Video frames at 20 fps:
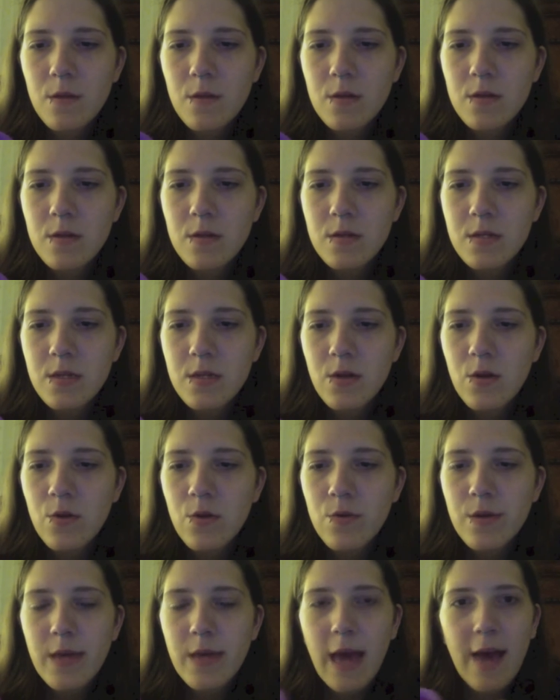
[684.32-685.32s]
still
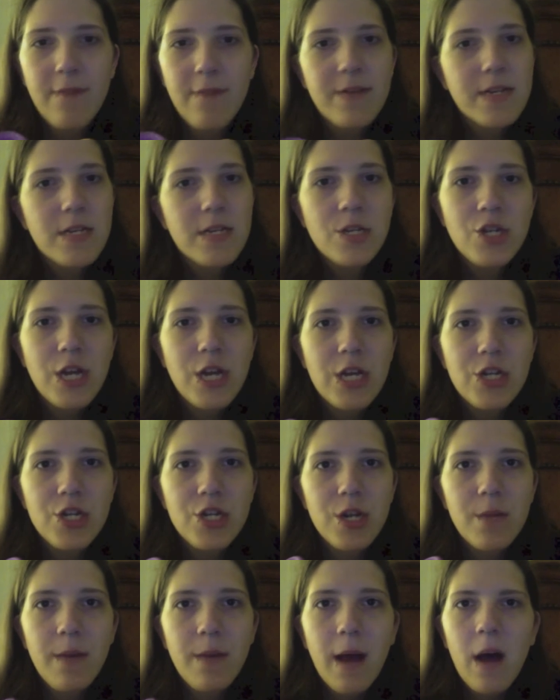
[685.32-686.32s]
only having to change
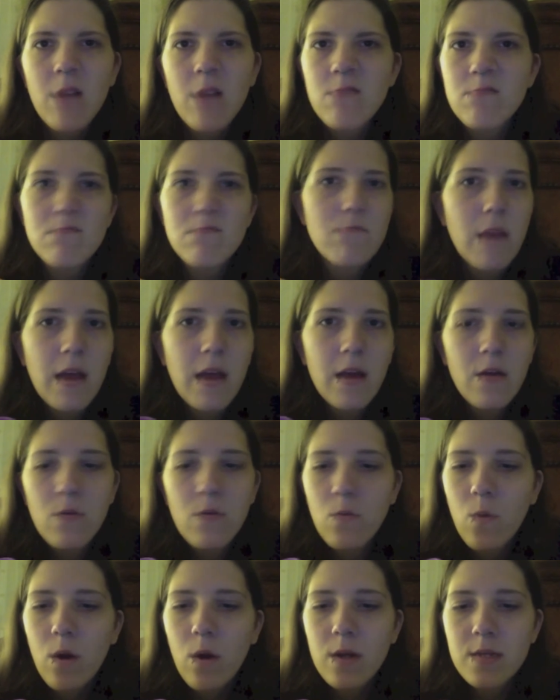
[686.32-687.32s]
it about
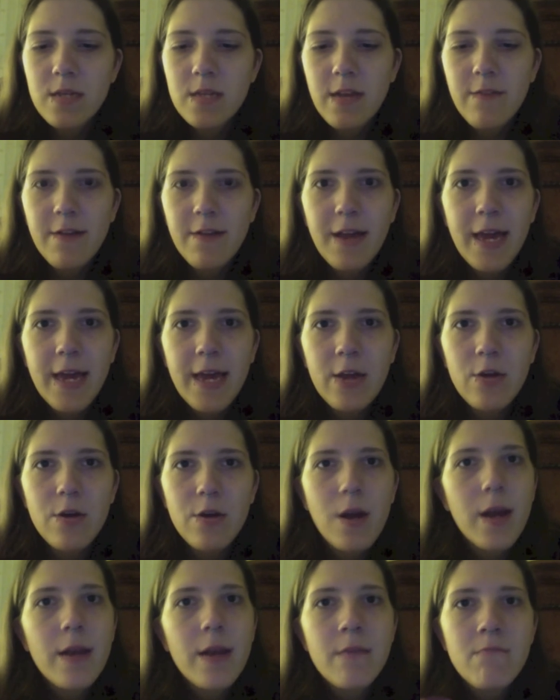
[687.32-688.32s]
once every 8 or
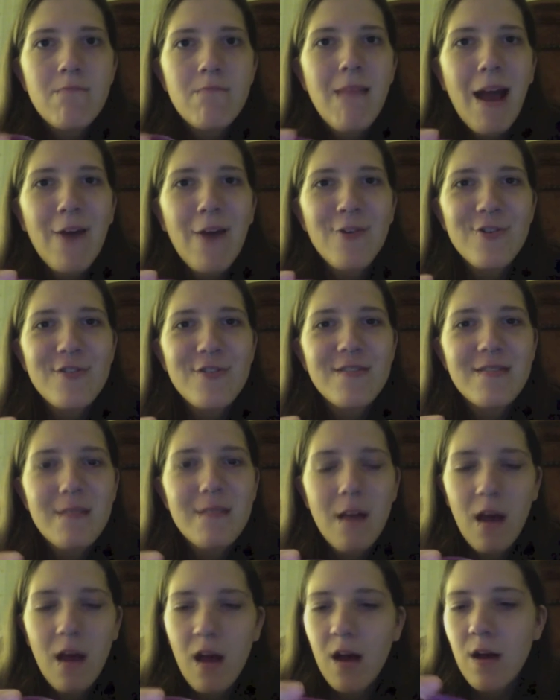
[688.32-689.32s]
9 hours.
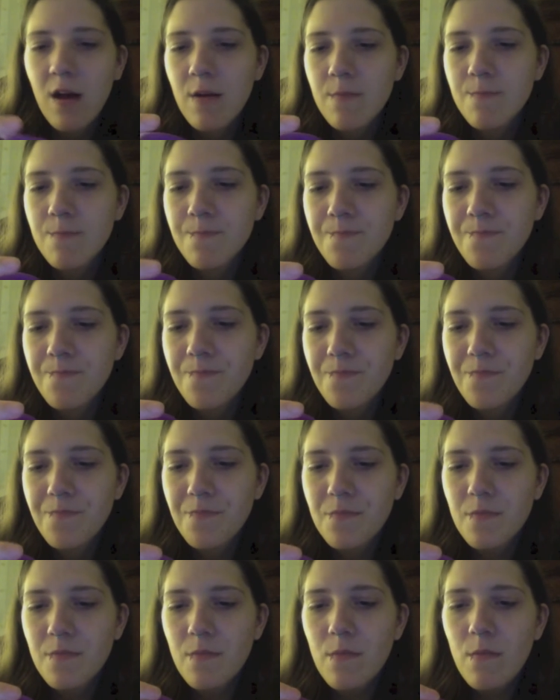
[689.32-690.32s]

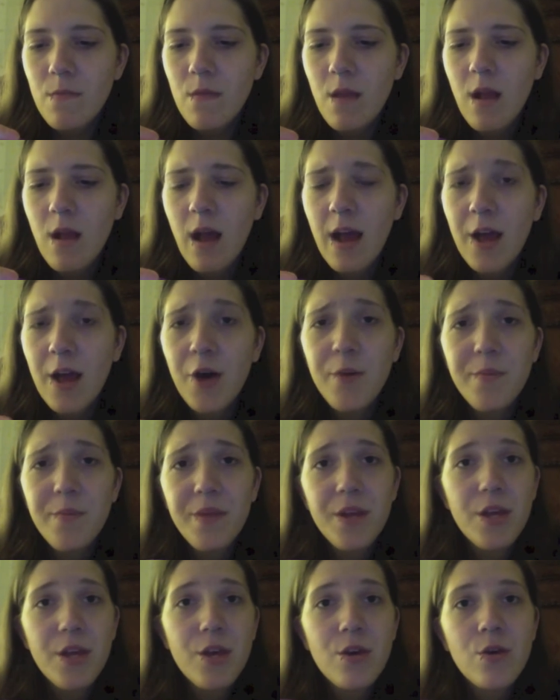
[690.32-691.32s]
I hope
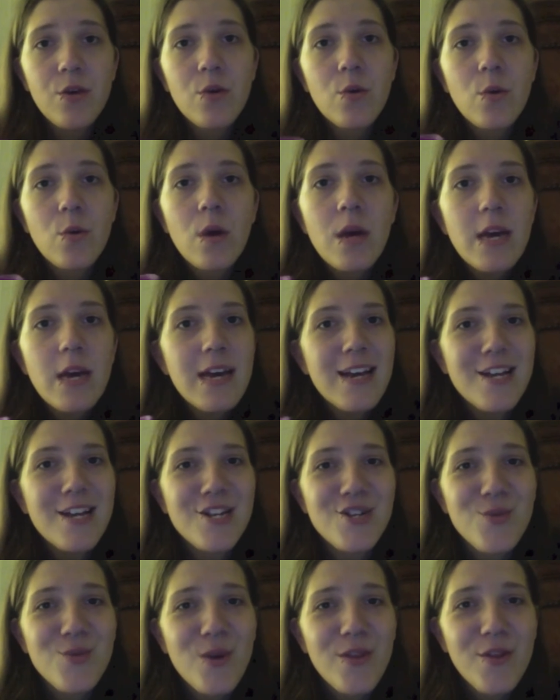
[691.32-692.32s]
that you
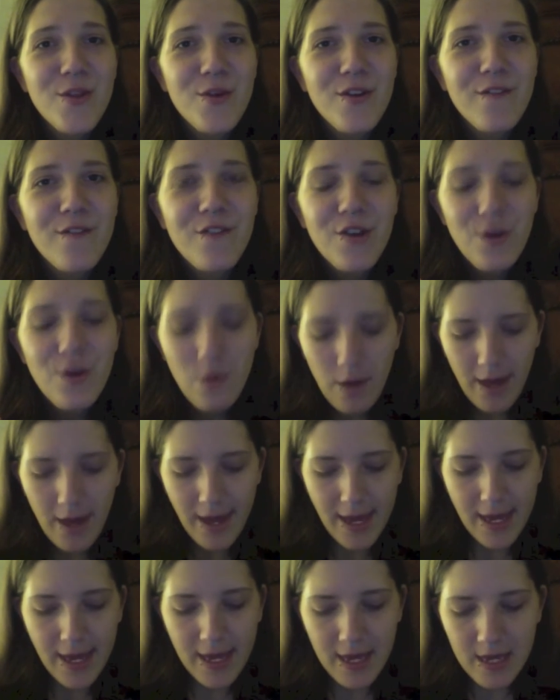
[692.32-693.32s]
enjoyed the review,
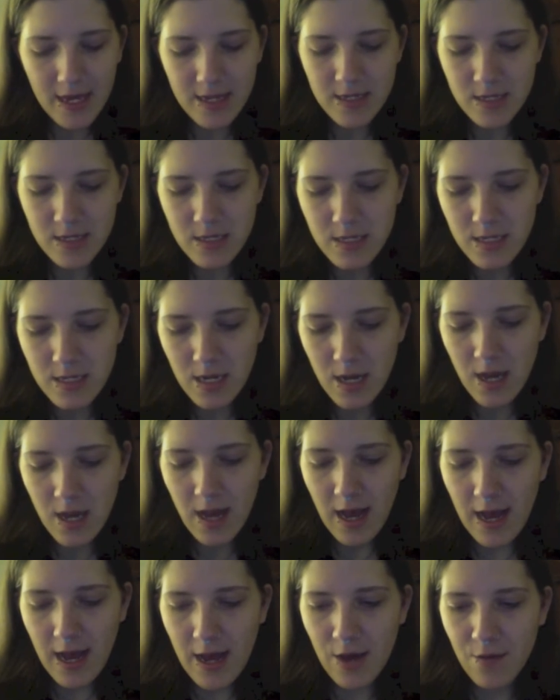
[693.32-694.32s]
and
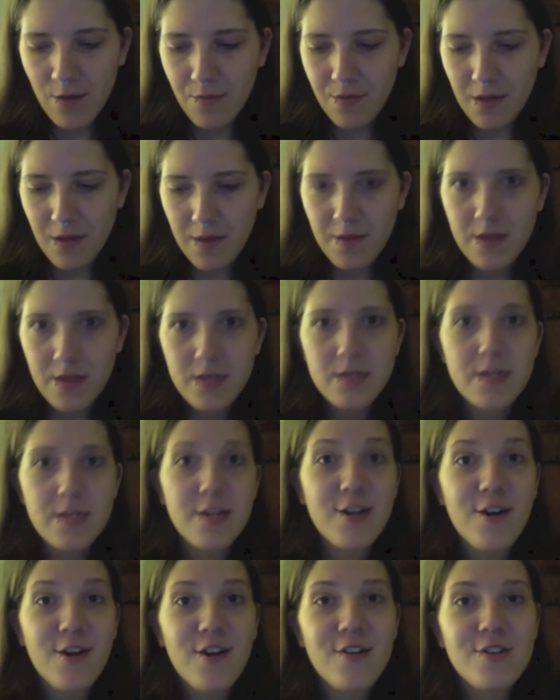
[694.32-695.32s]
I hope that this
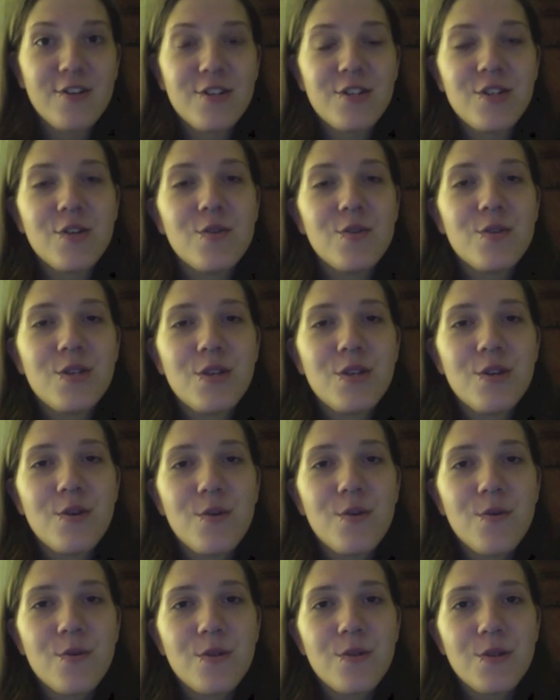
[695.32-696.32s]
encourages you
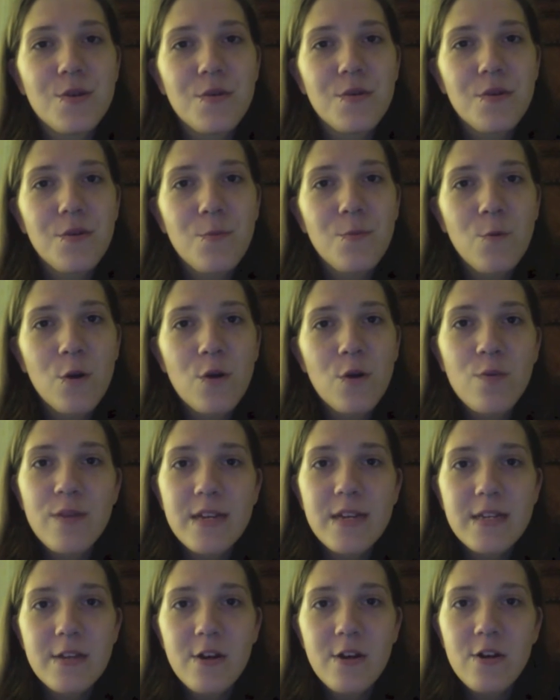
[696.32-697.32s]
to do a little more
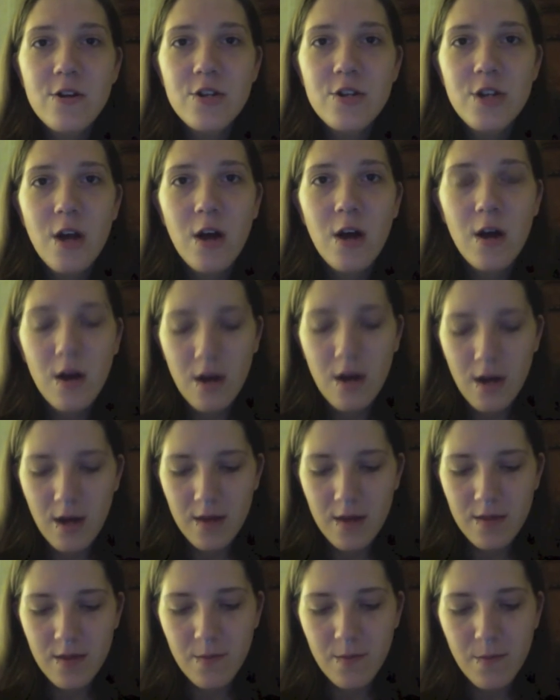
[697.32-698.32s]
research
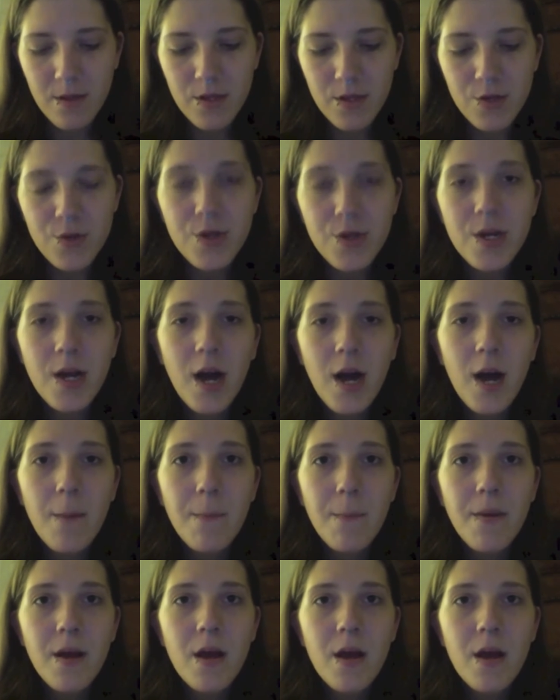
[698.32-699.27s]
on the MeLuna cup.